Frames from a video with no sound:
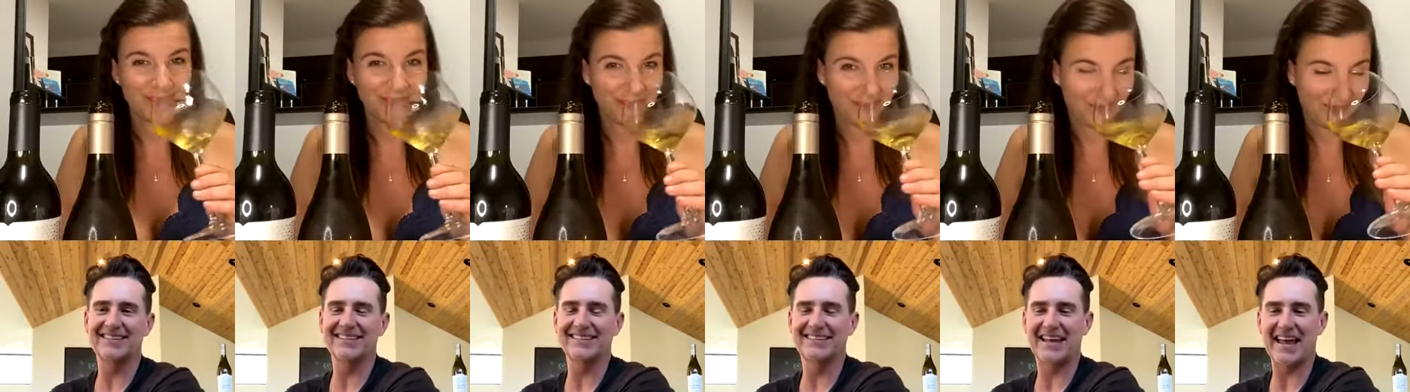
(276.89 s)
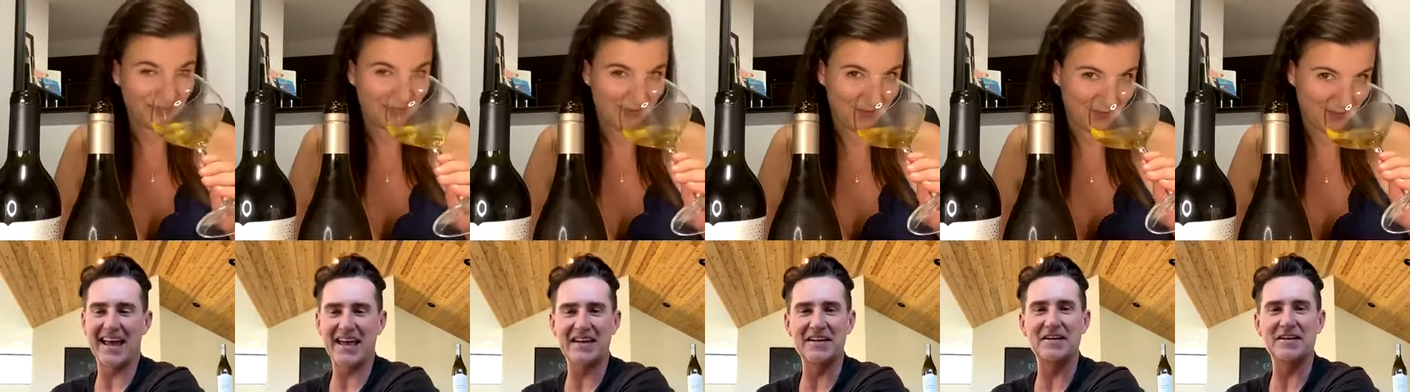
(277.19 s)

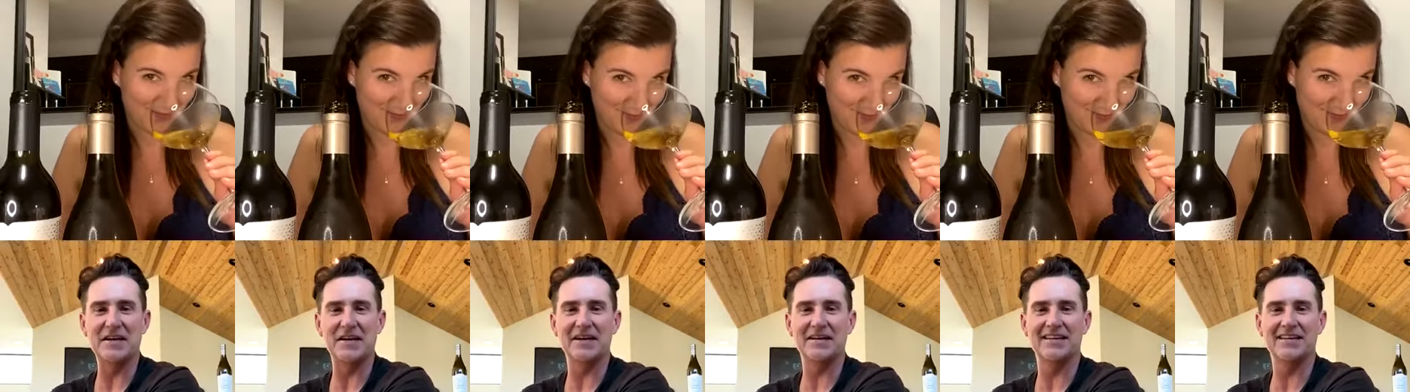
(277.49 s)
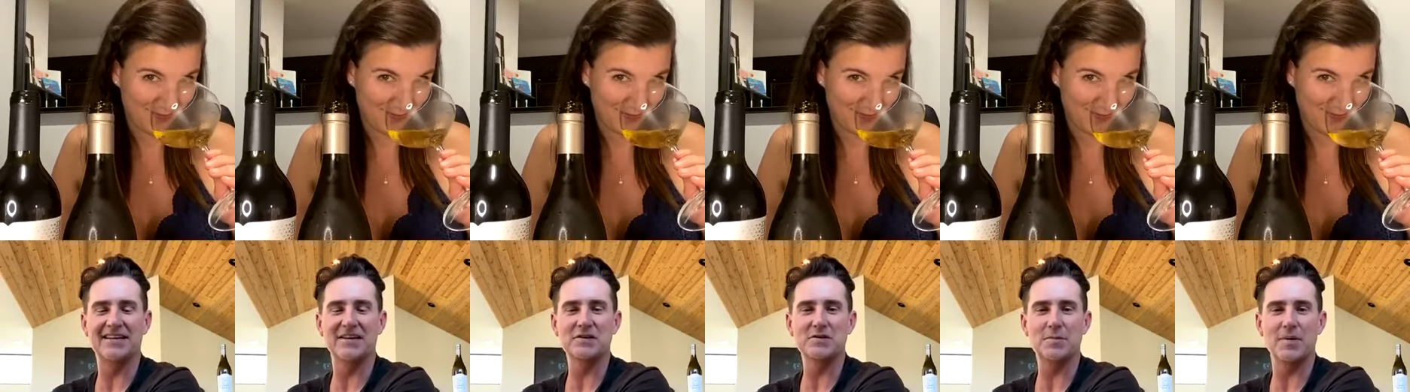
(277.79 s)
Speaker 1: Canada
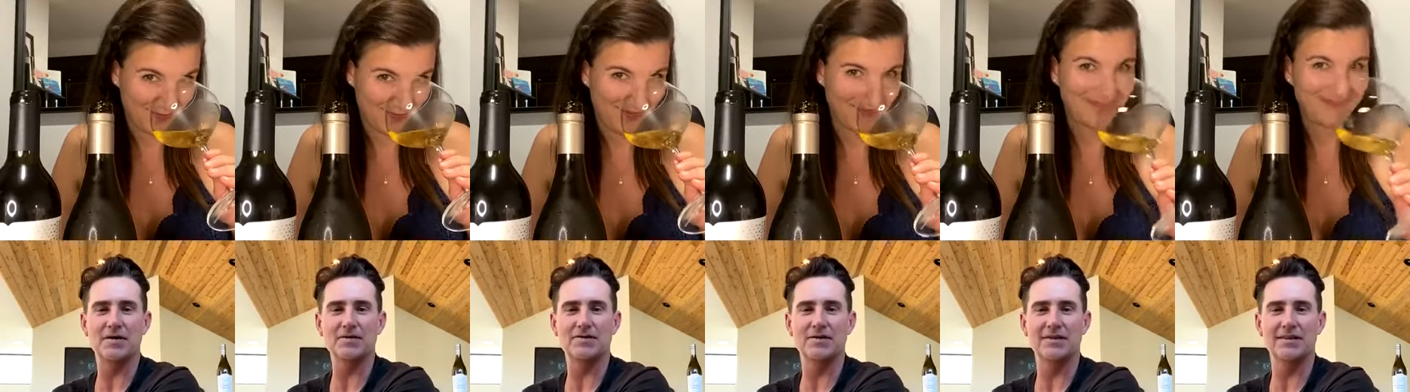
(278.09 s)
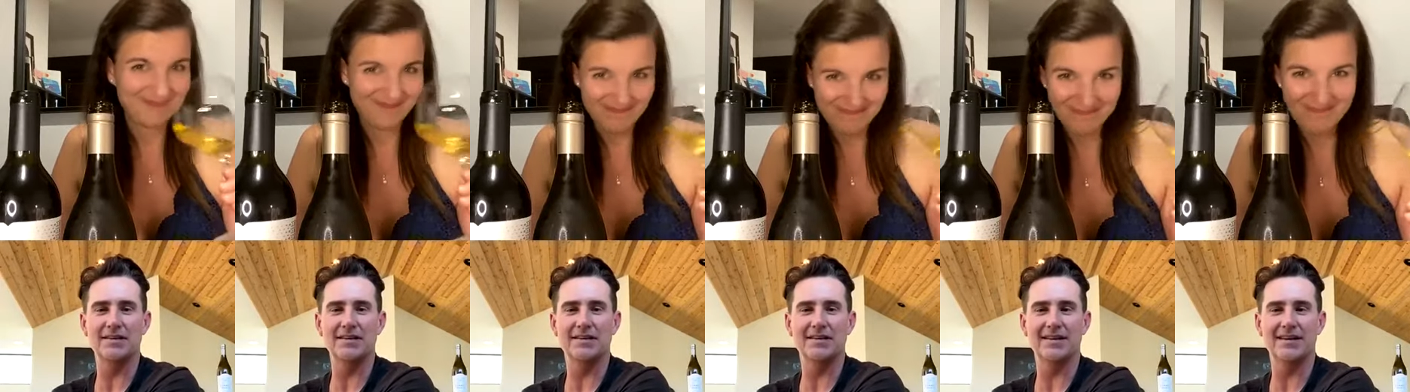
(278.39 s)
and
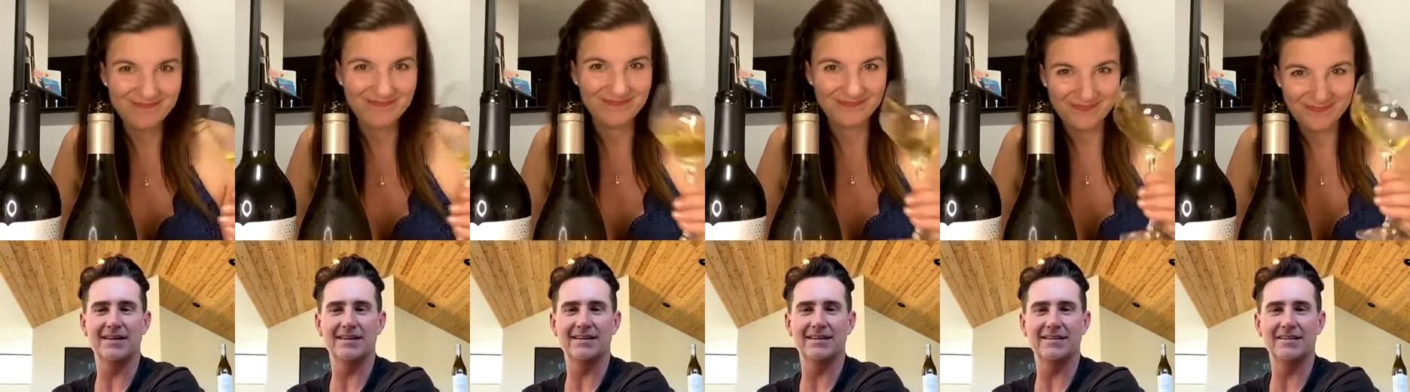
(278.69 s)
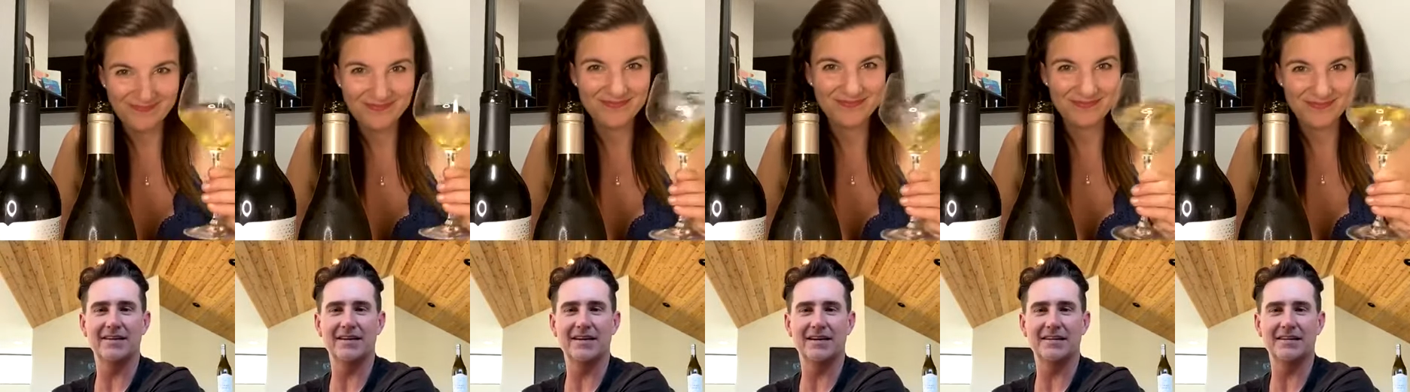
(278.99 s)
especially in uh,
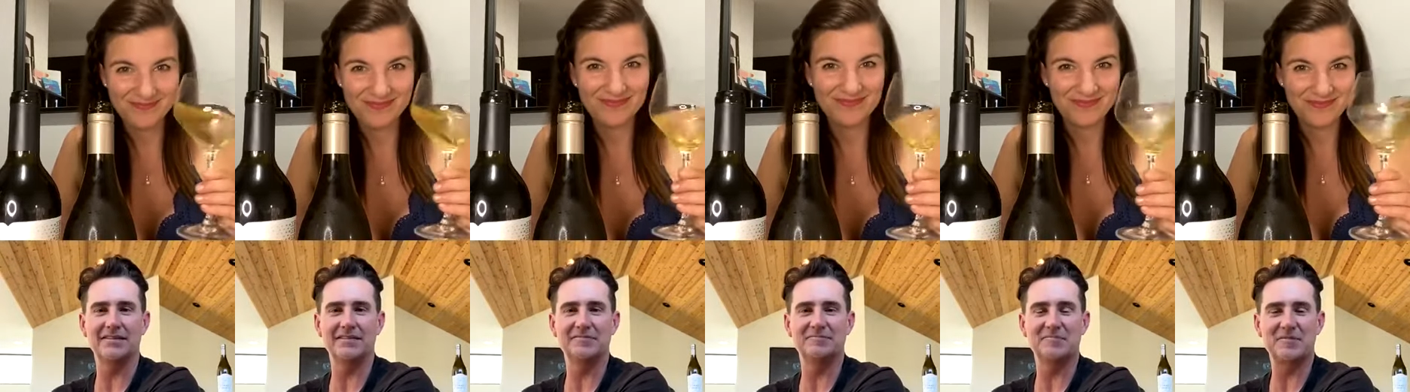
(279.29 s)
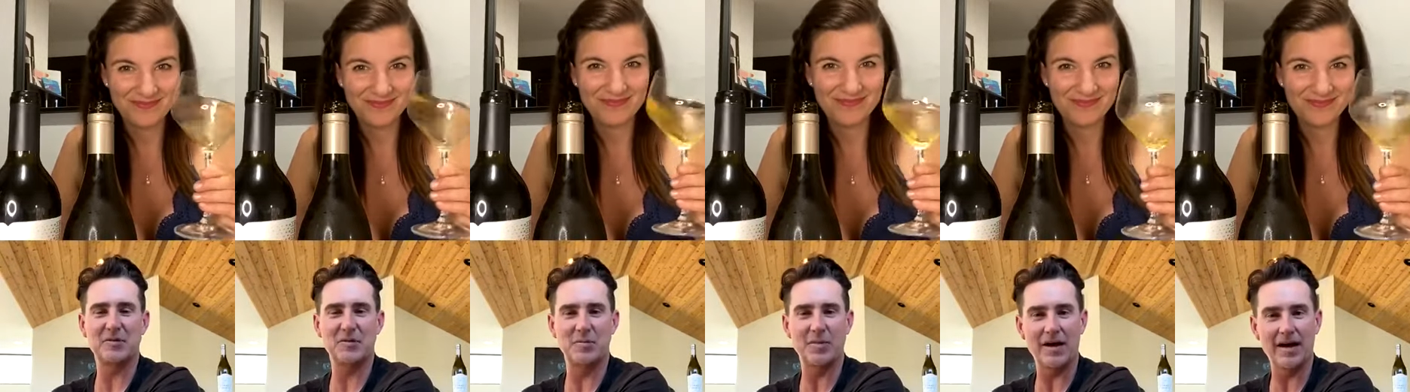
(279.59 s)
uh,
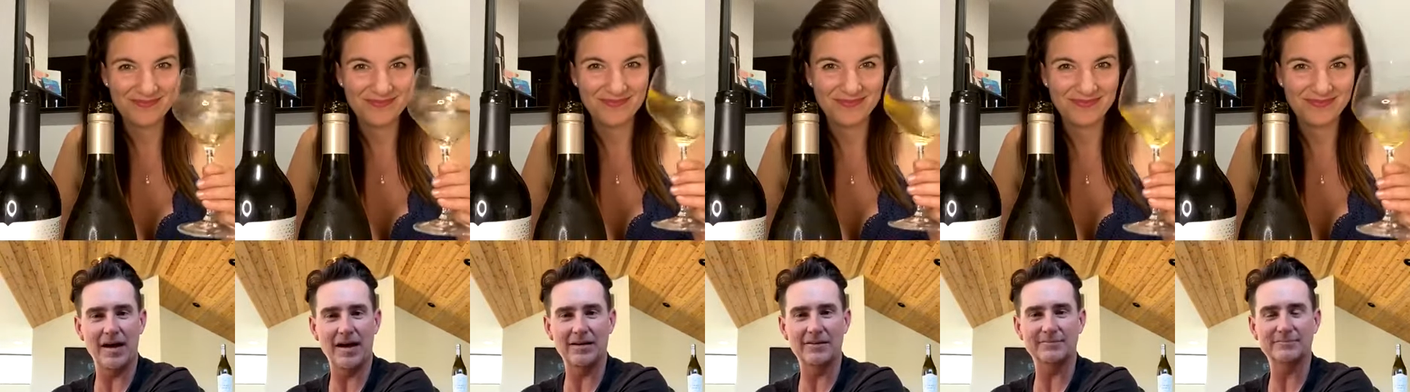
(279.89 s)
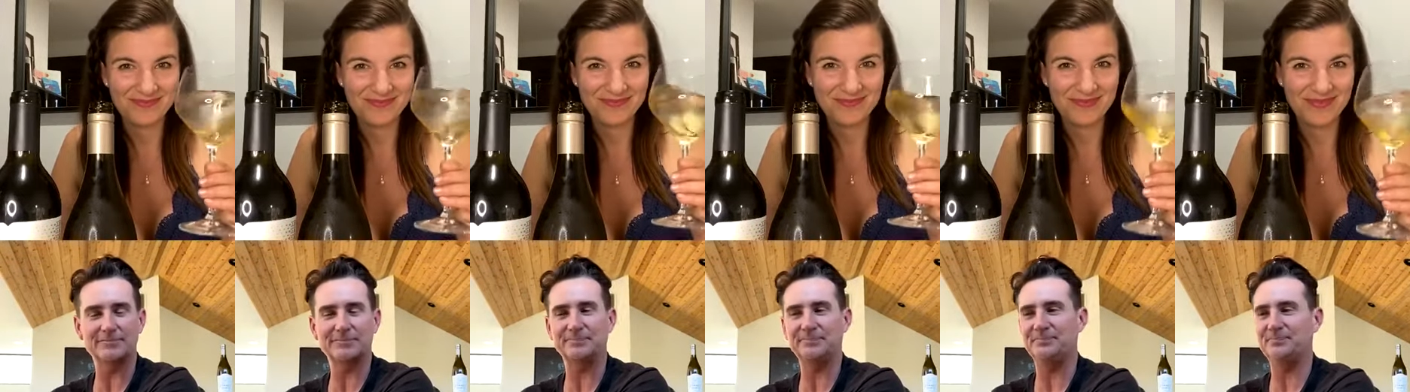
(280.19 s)
Quebec,
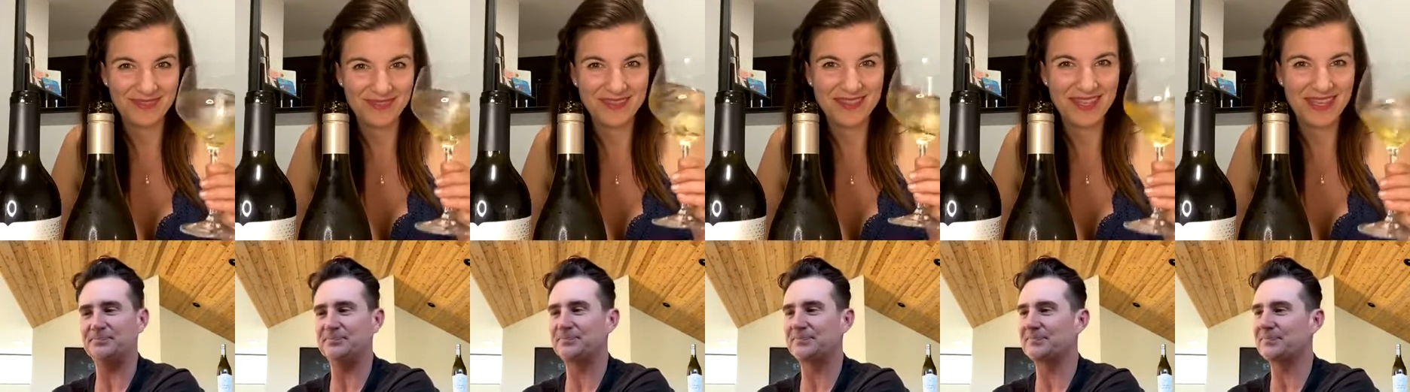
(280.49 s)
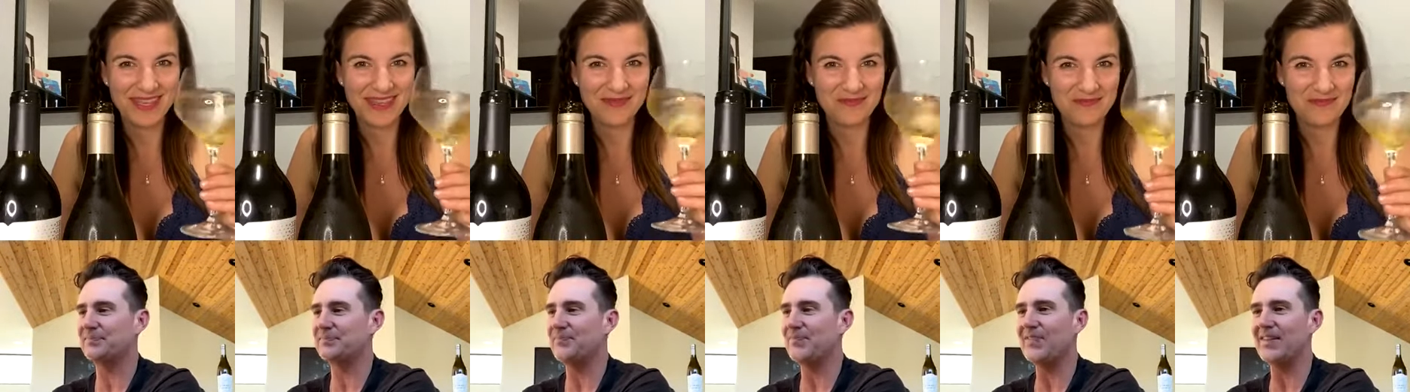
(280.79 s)

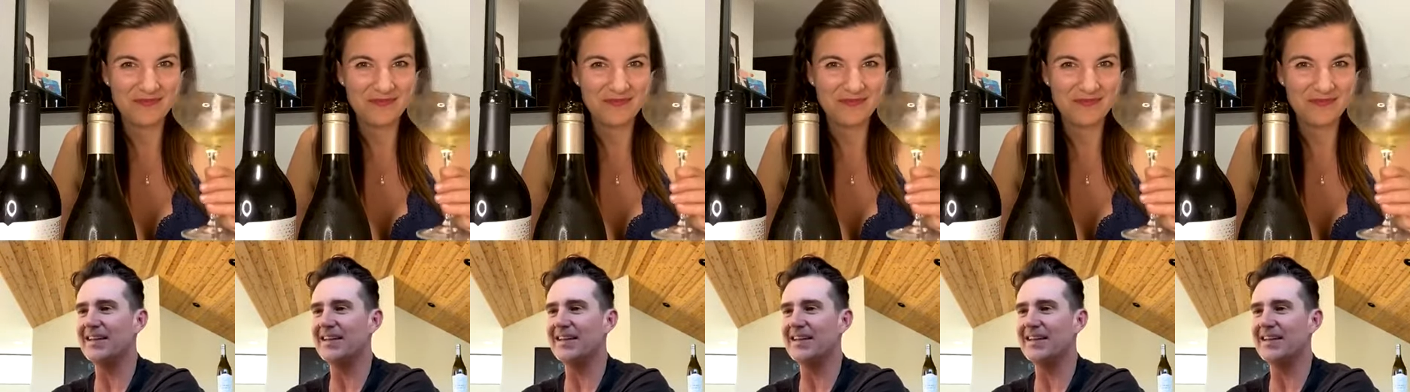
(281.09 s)
yeah.